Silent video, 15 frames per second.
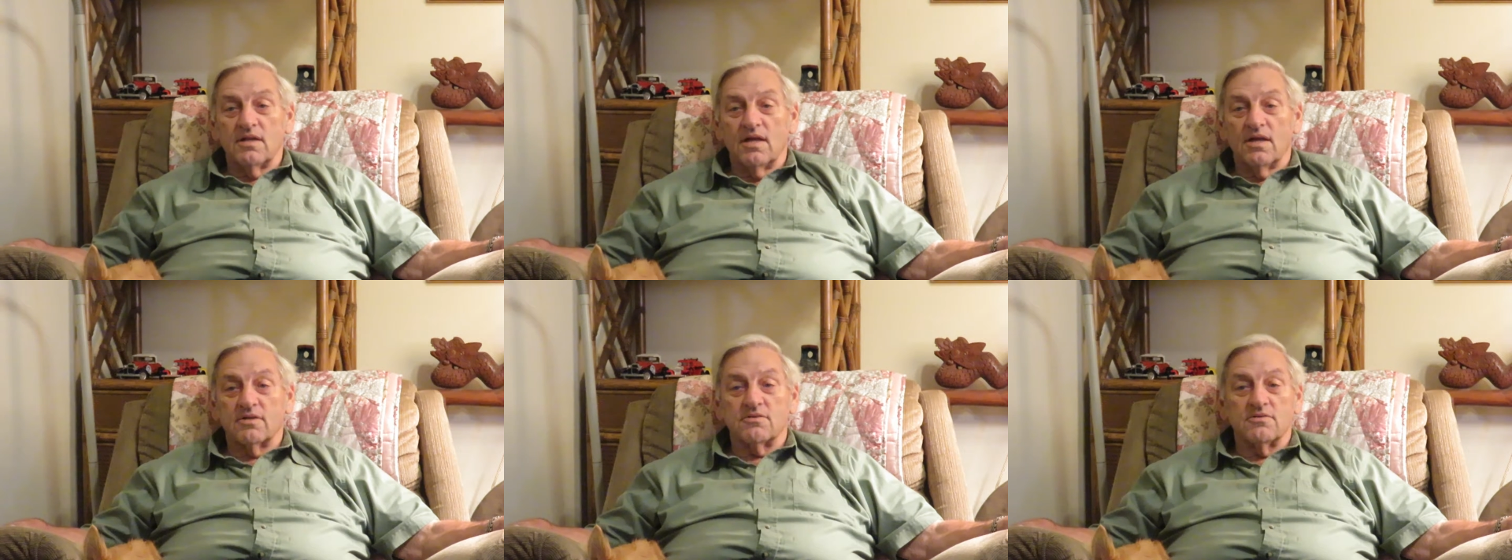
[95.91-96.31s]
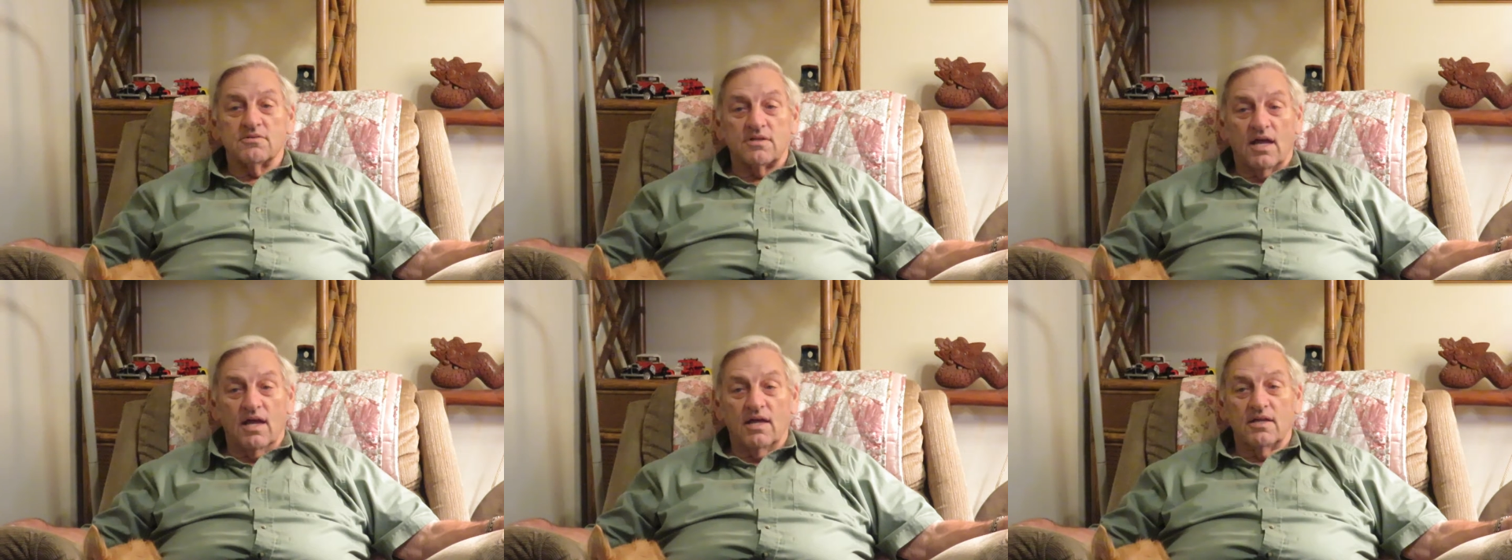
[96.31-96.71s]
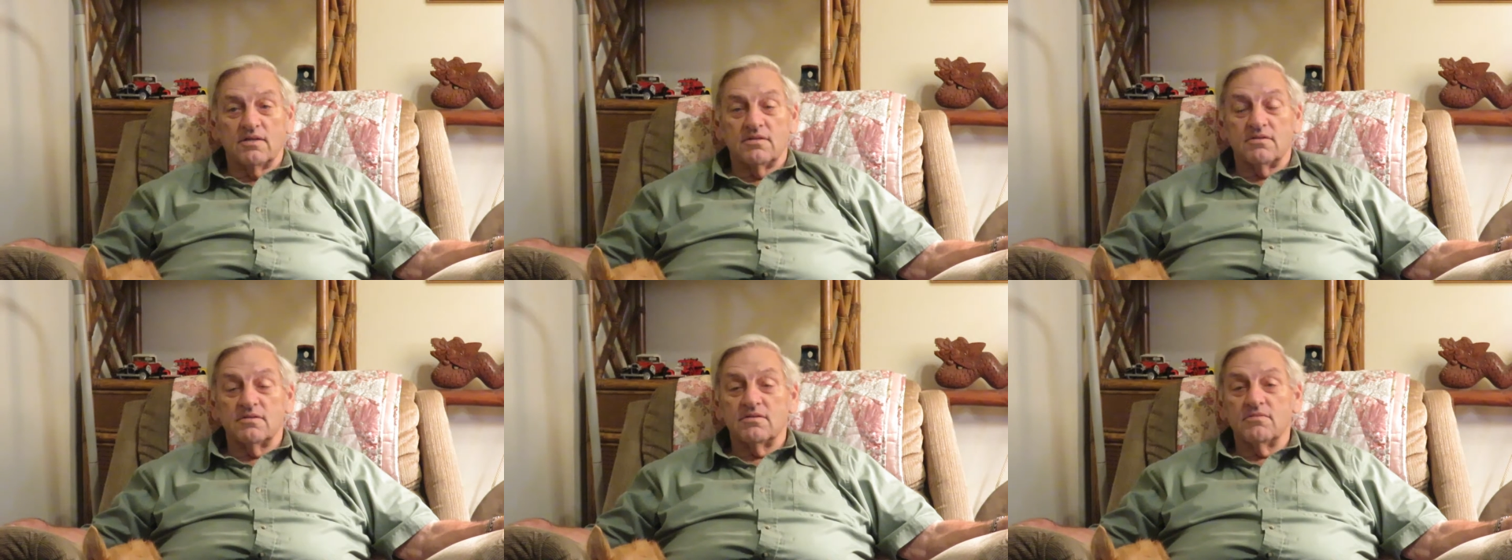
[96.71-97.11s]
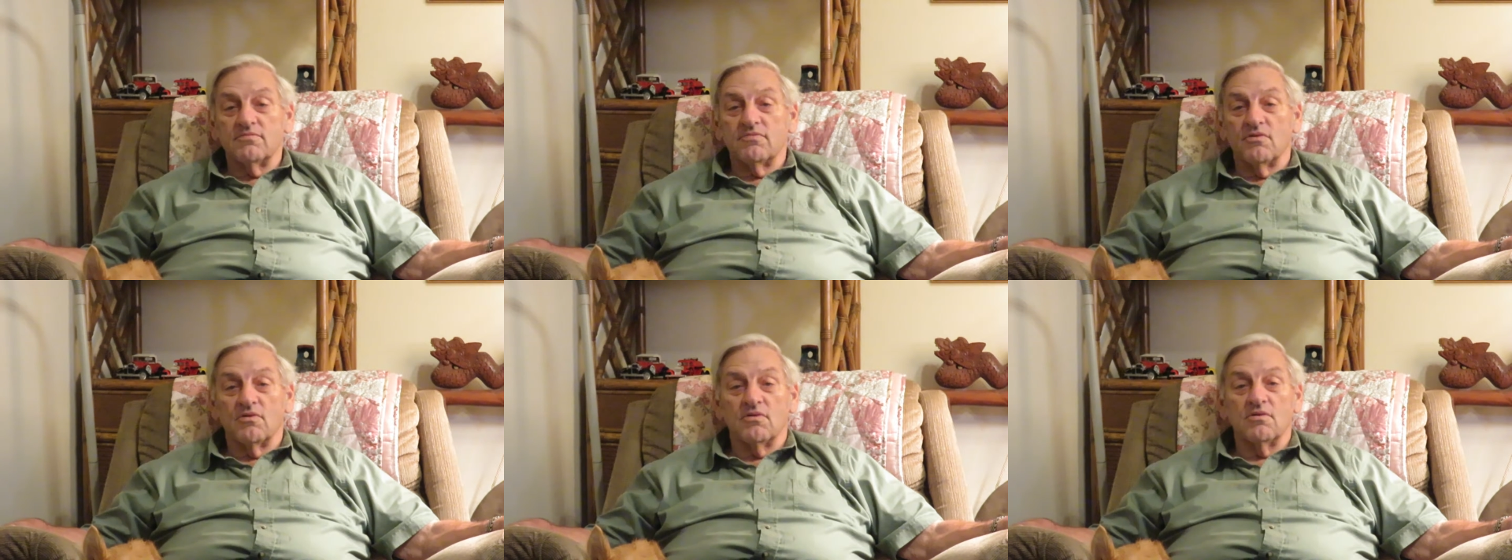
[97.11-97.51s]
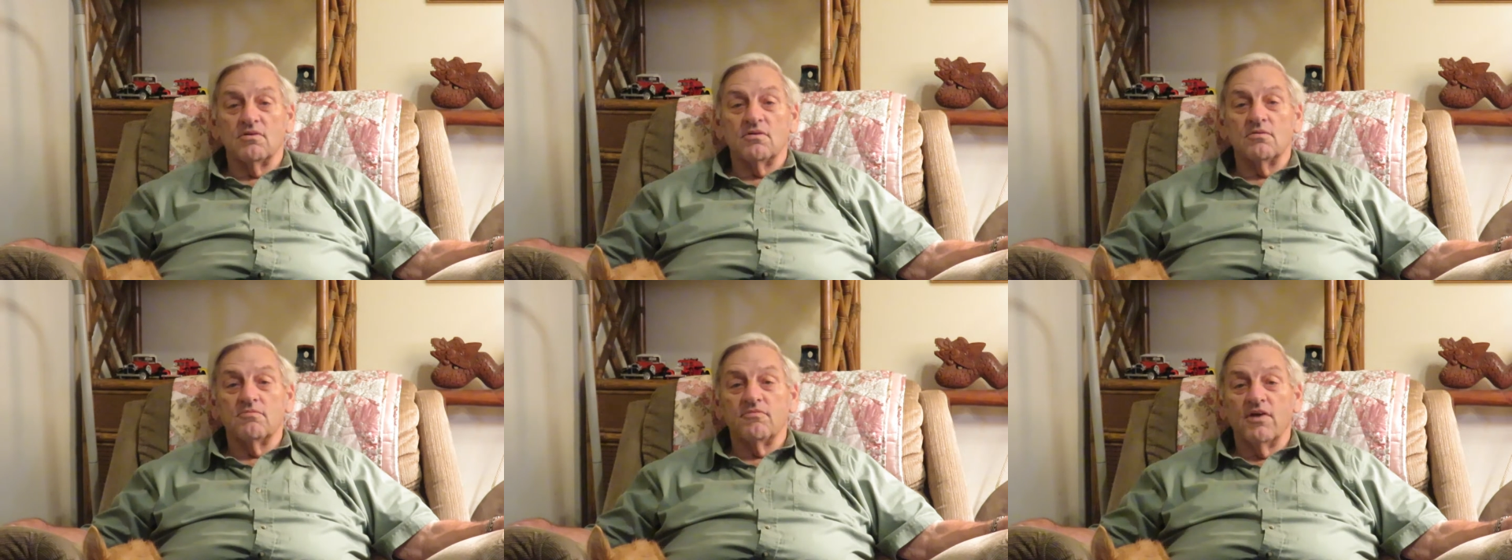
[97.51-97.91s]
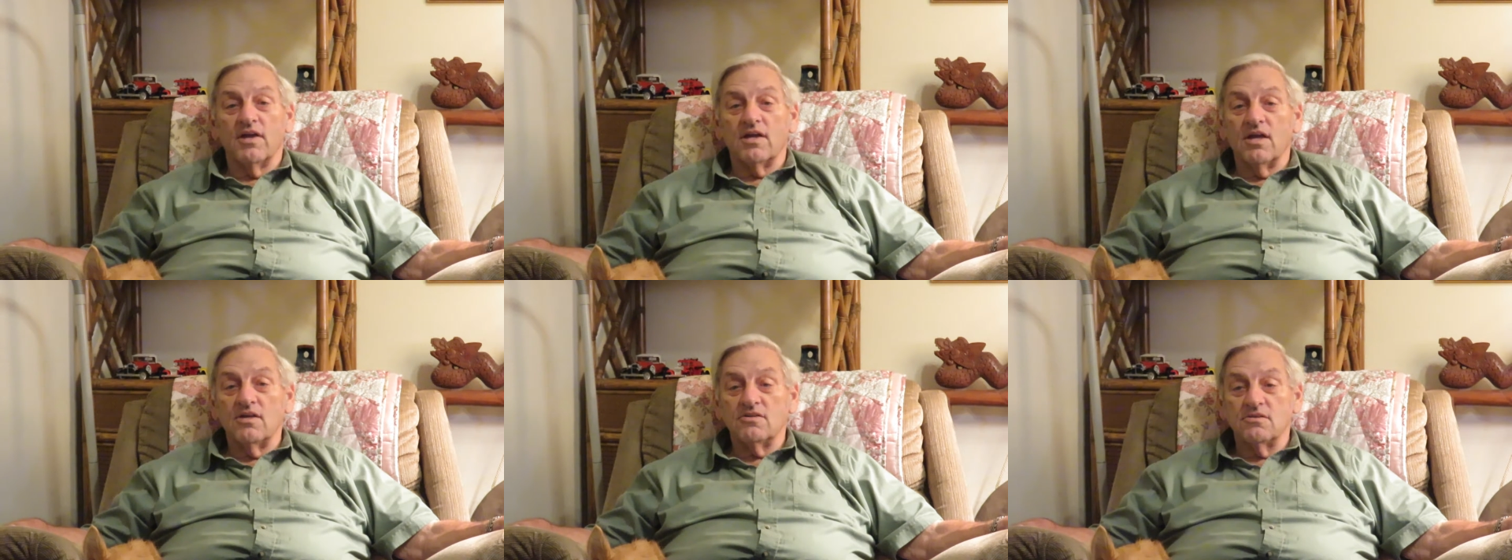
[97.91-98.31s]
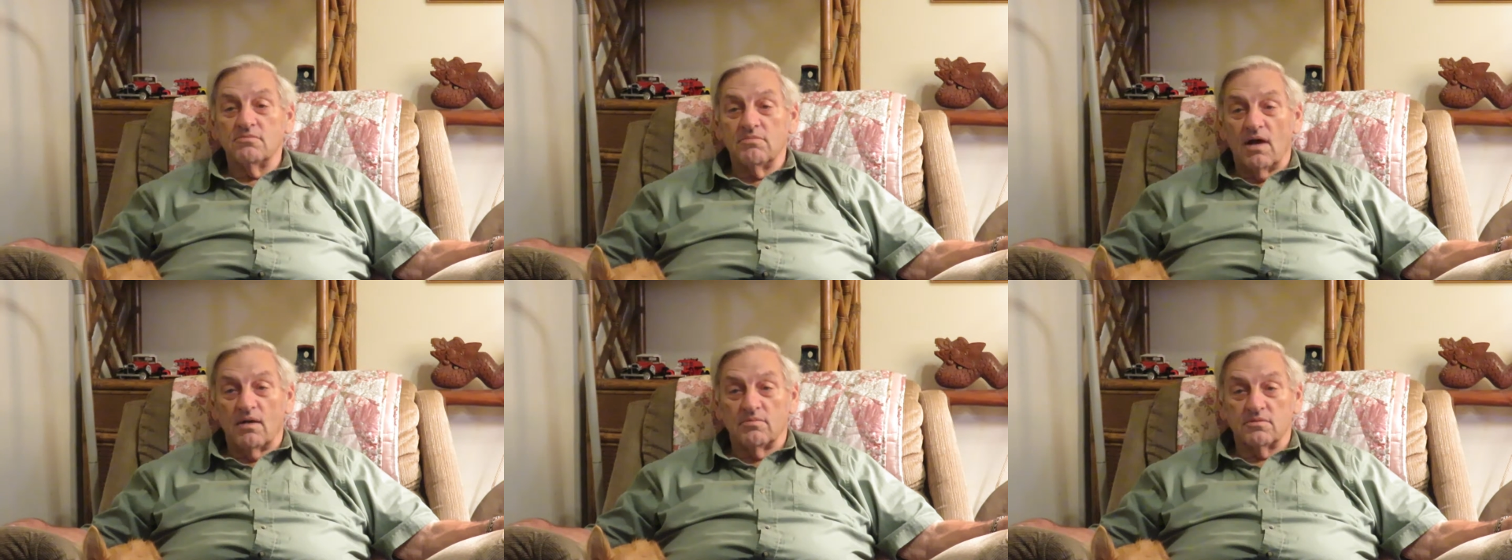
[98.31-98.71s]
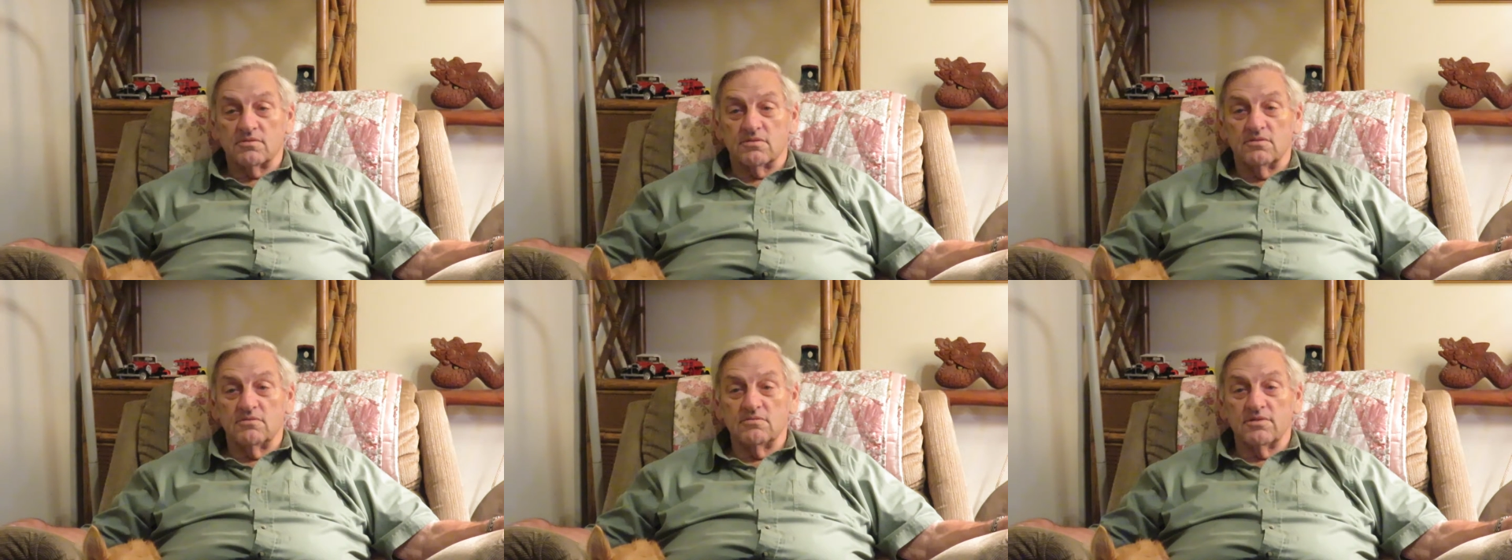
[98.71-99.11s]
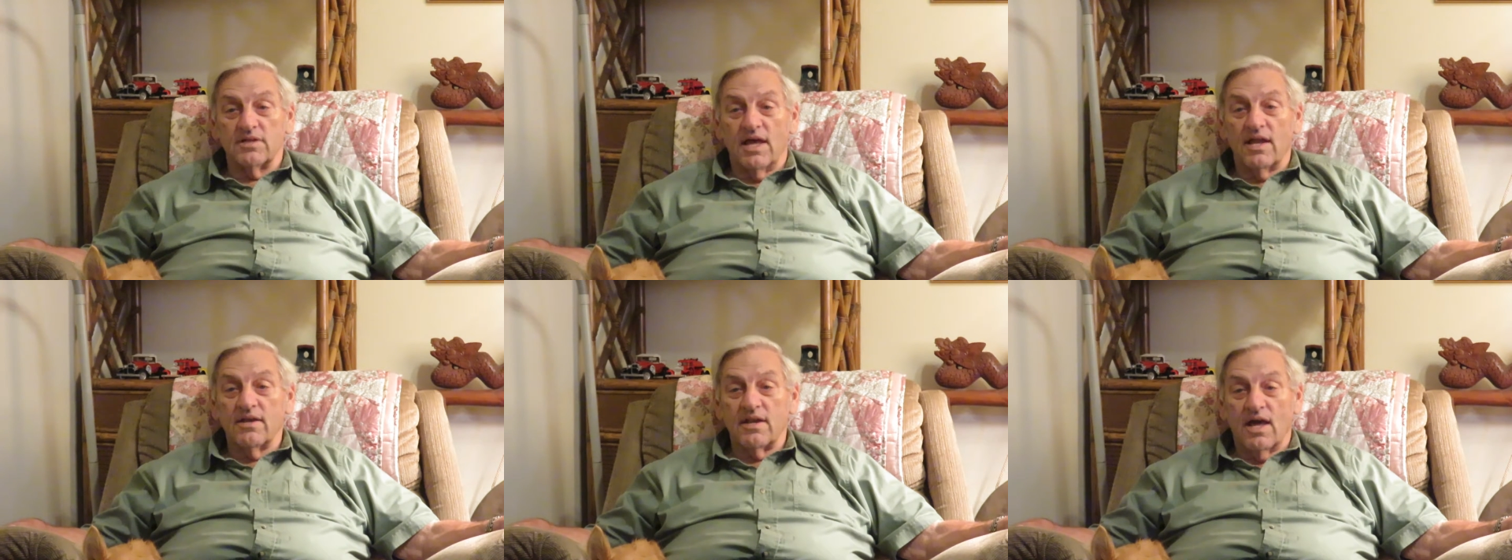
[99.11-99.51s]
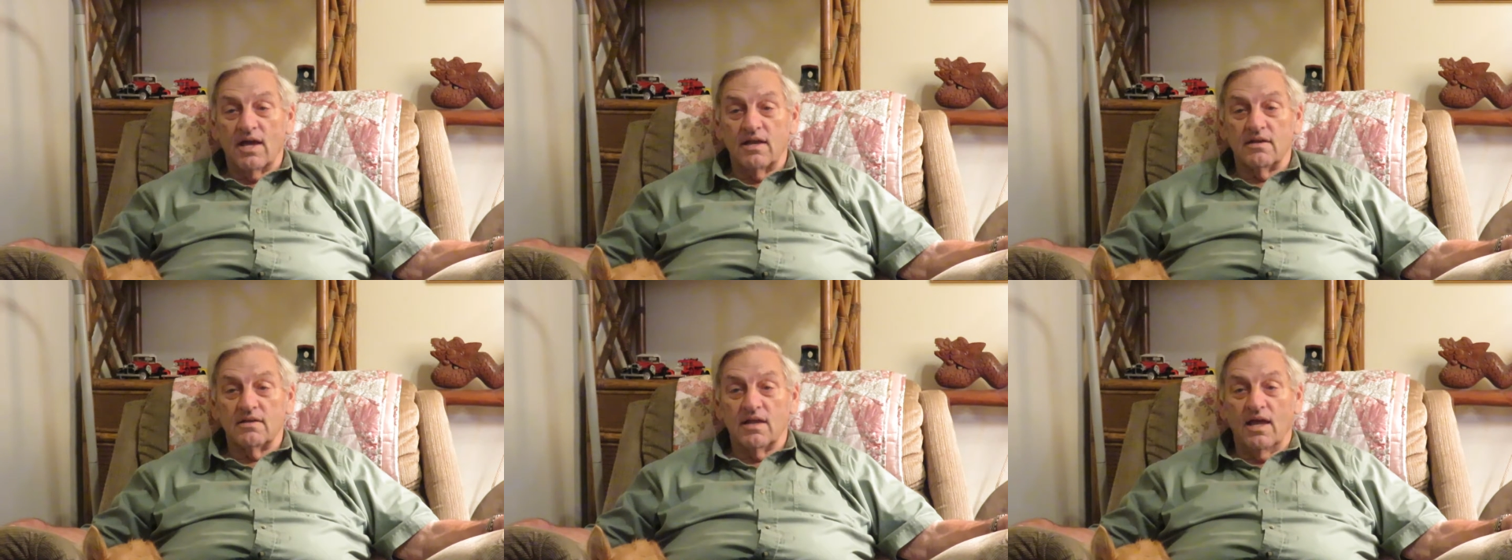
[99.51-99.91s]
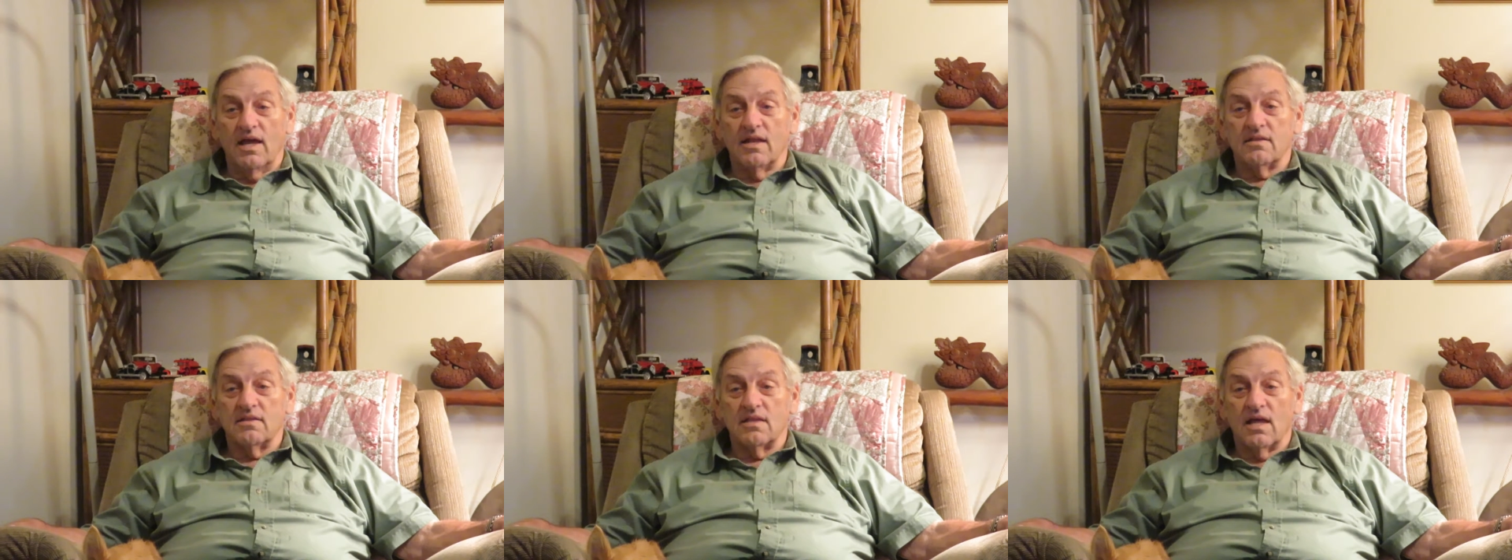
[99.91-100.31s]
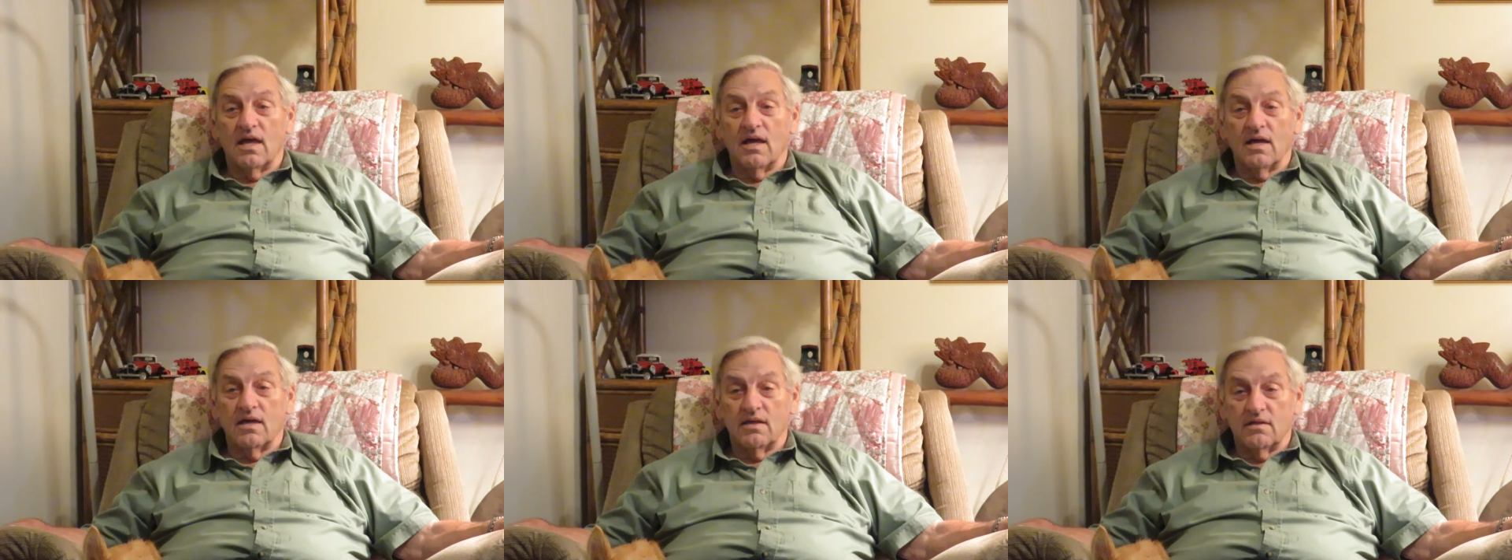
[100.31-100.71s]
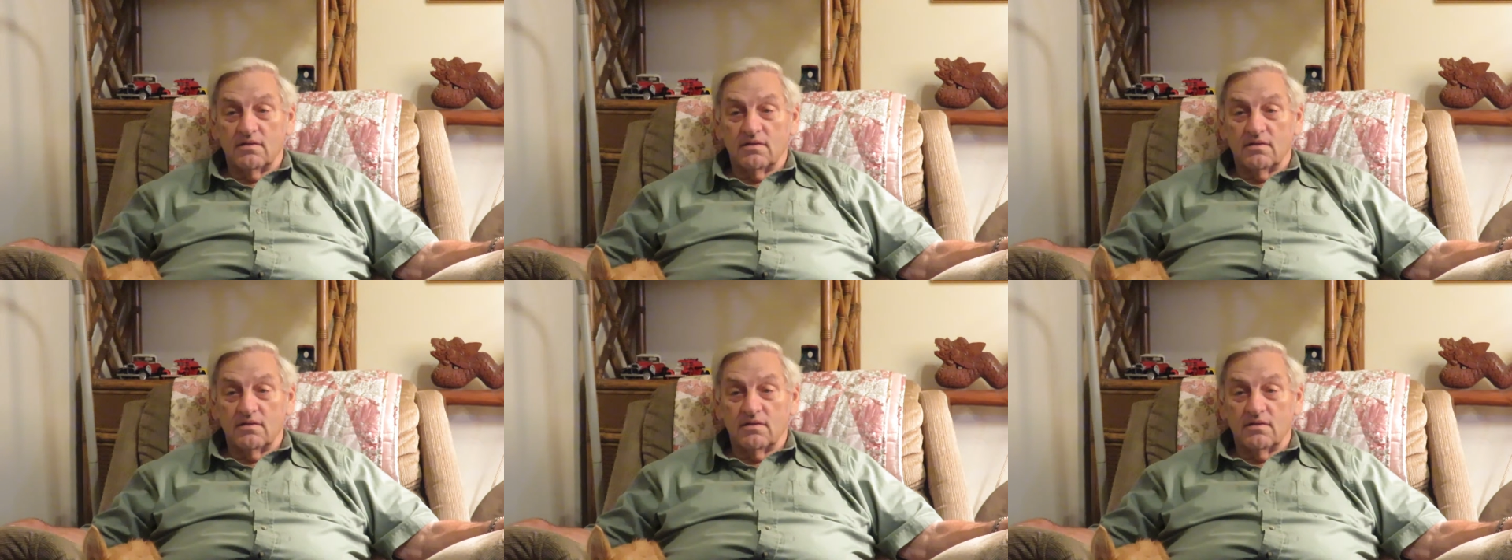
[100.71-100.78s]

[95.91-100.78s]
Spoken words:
exercise for Vacation Bible School that night at the